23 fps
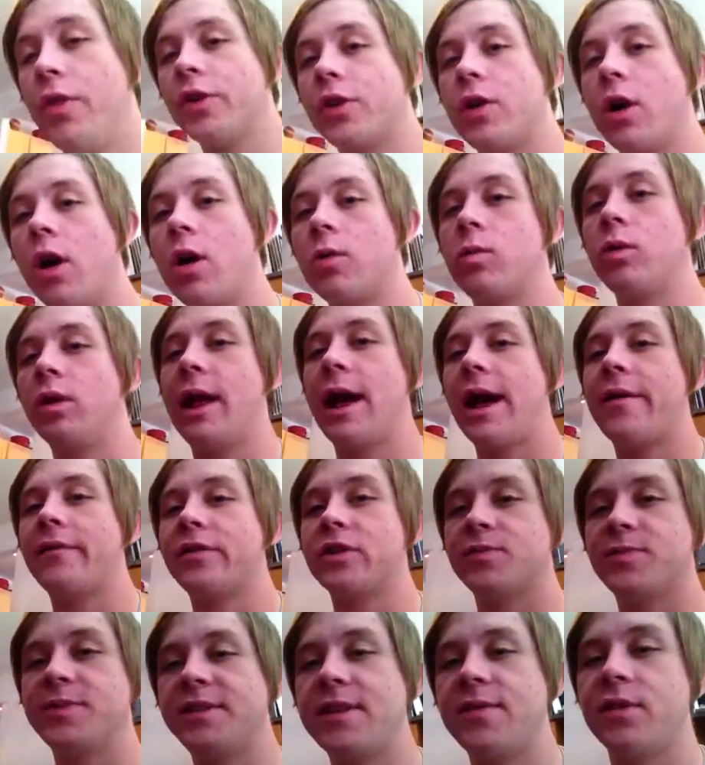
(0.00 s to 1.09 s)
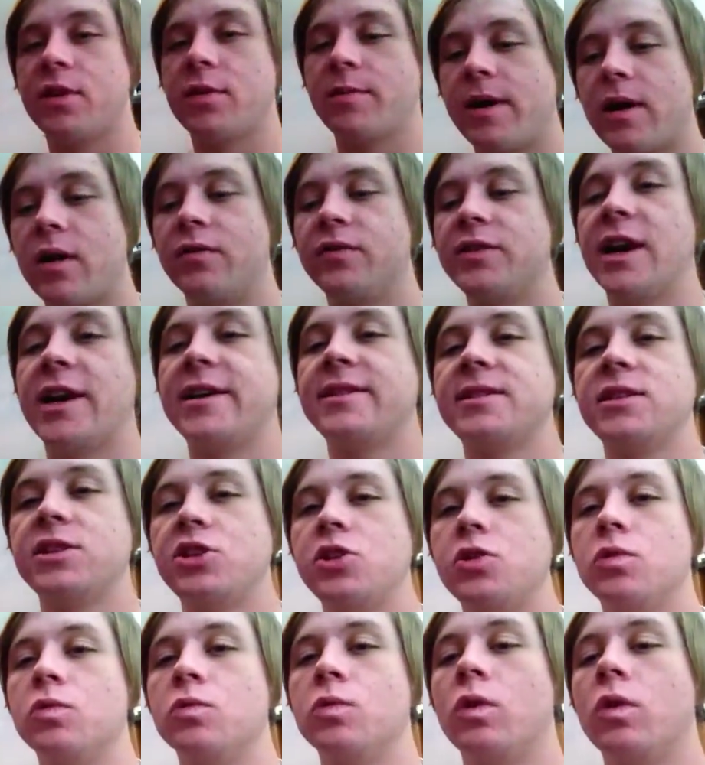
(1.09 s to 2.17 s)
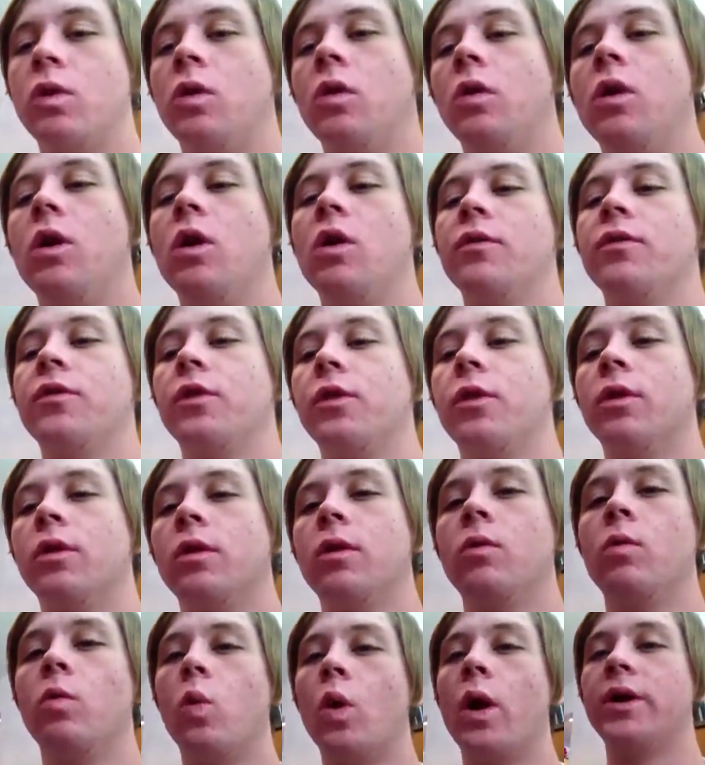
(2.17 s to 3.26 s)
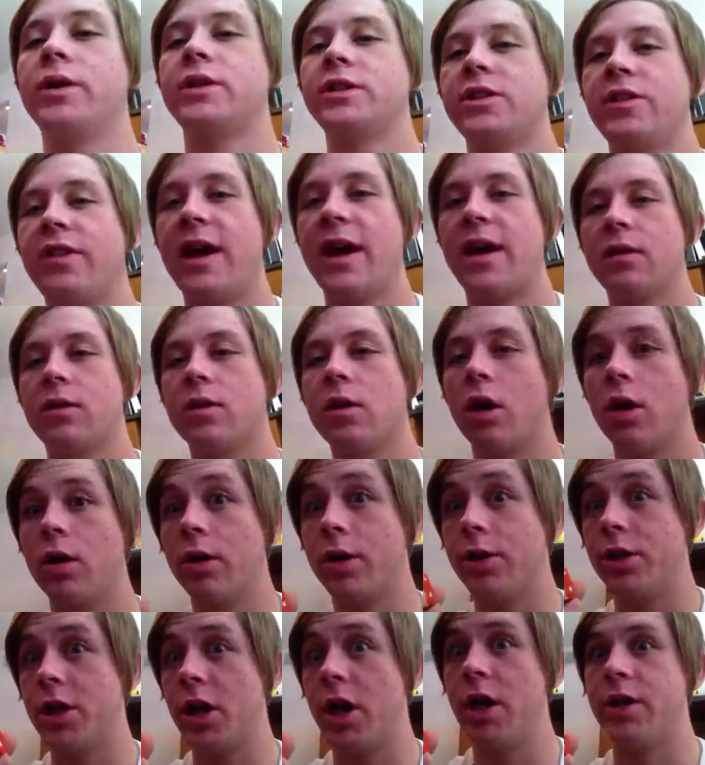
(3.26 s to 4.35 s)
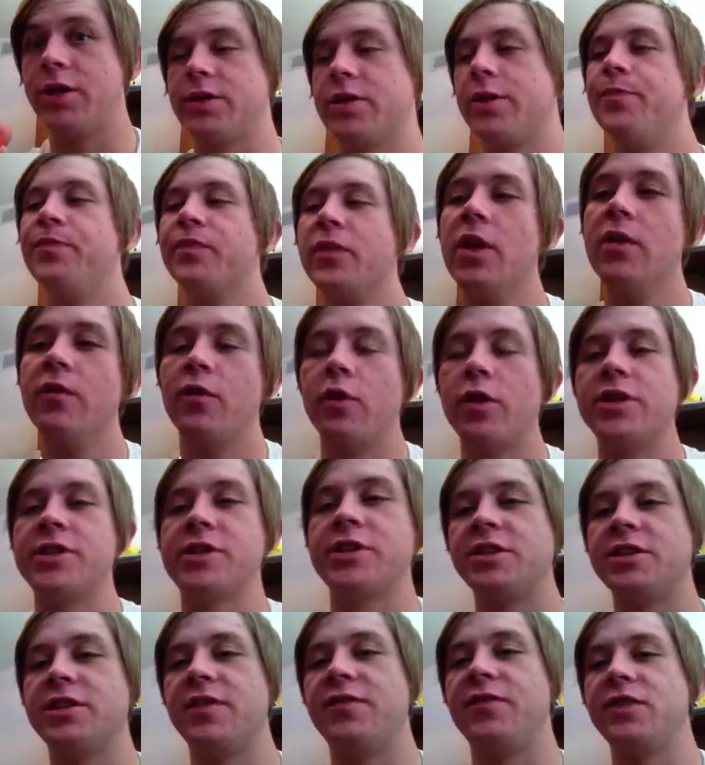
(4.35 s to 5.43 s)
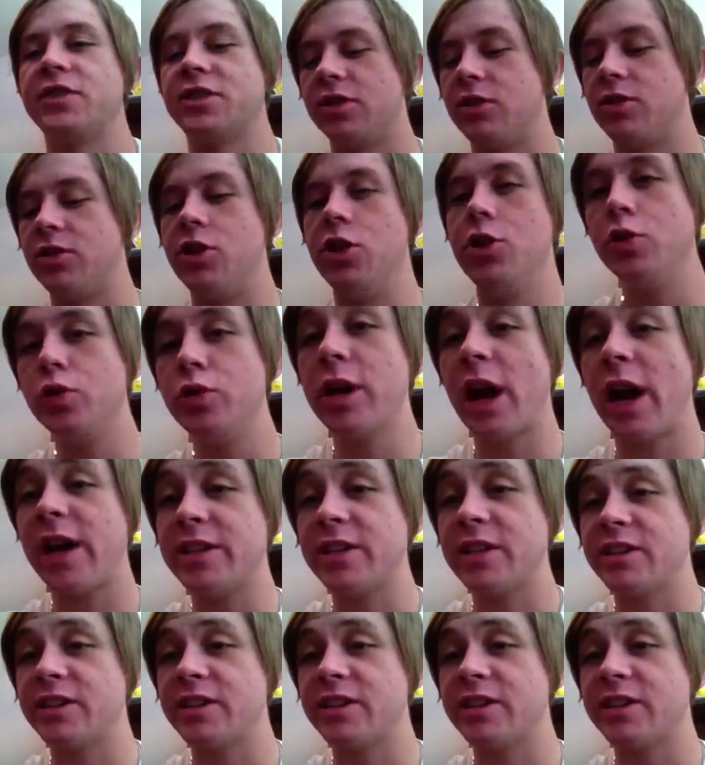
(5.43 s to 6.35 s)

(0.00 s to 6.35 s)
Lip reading: the card will have a specific amount of dice that you can roll for what that card does. For instance, if it's a 2 dice